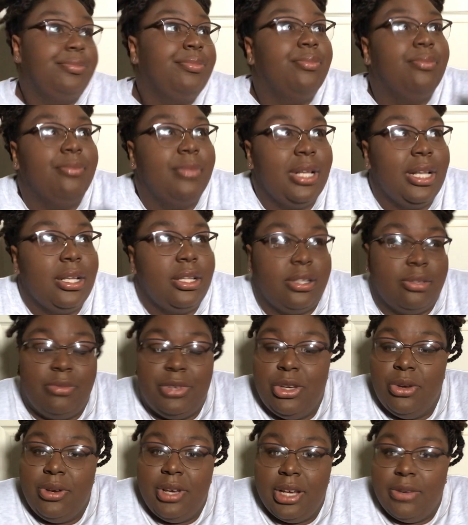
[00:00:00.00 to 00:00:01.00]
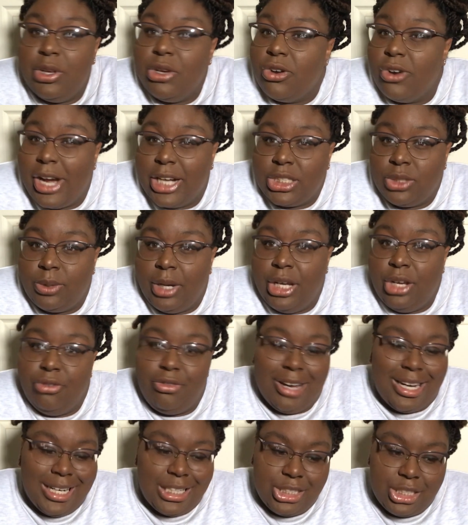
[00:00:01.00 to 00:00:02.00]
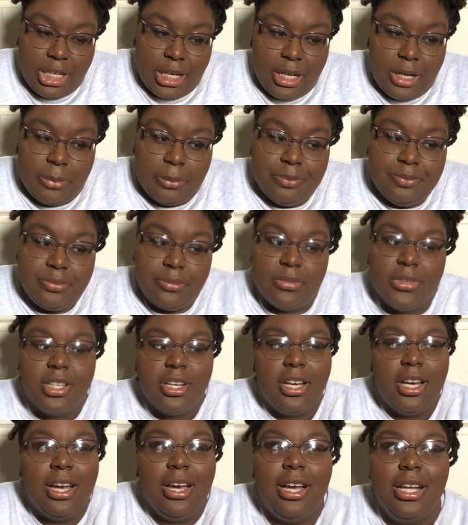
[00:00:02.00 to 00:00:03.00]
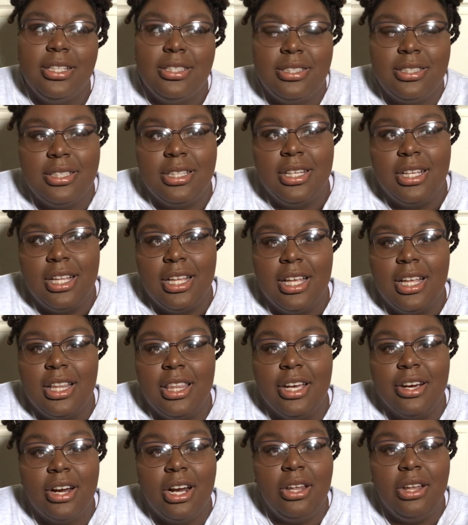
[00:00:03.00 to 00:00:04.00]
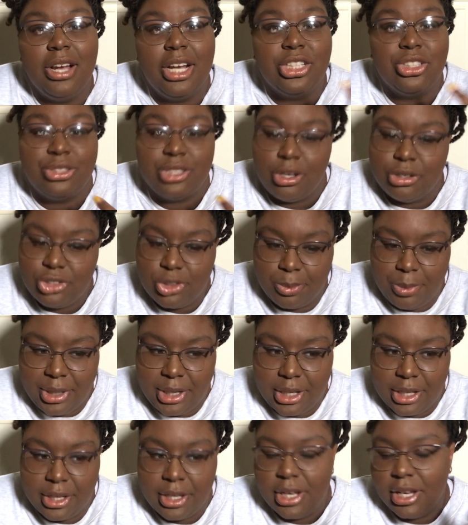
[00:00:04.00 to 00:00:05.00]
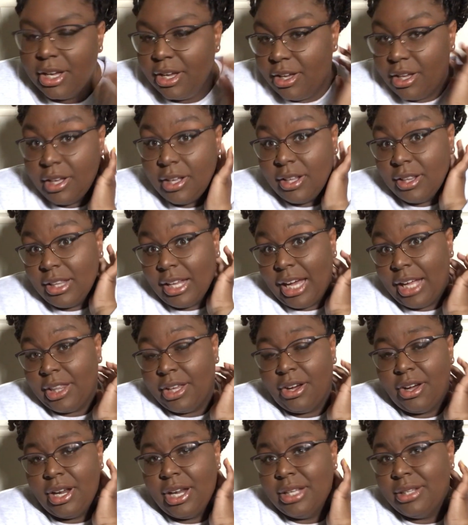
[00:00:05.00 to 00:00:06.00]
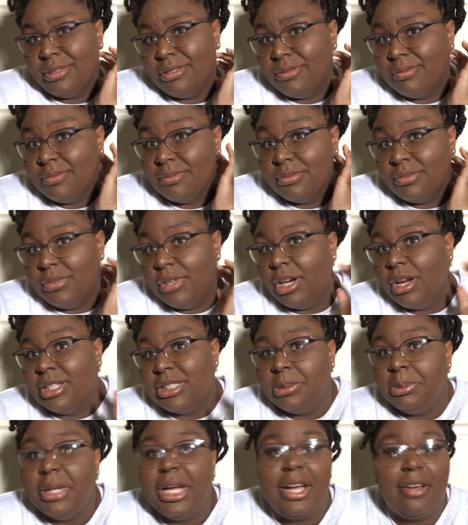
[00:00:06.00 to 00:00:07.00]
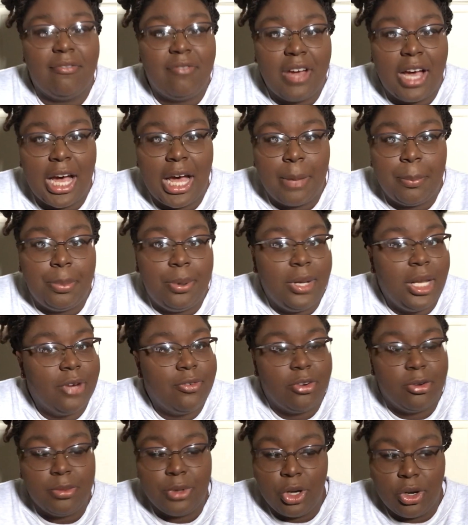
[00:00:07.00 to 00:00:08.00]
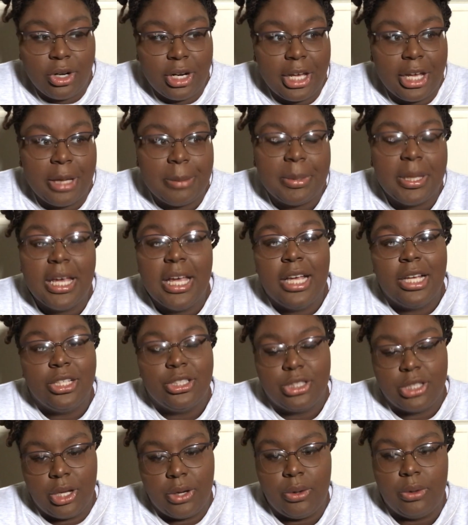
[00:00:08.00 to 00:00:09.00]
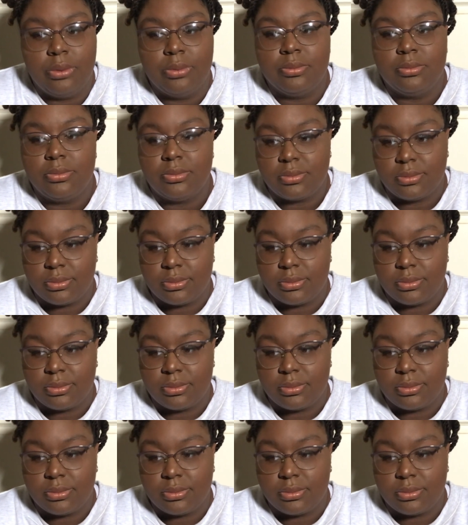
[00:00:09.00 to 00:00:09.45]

when you get when you graduate, you find a job, it's they're gonna look at your social media, like they're gonna they're gonna see what they can find, pull up from your name. So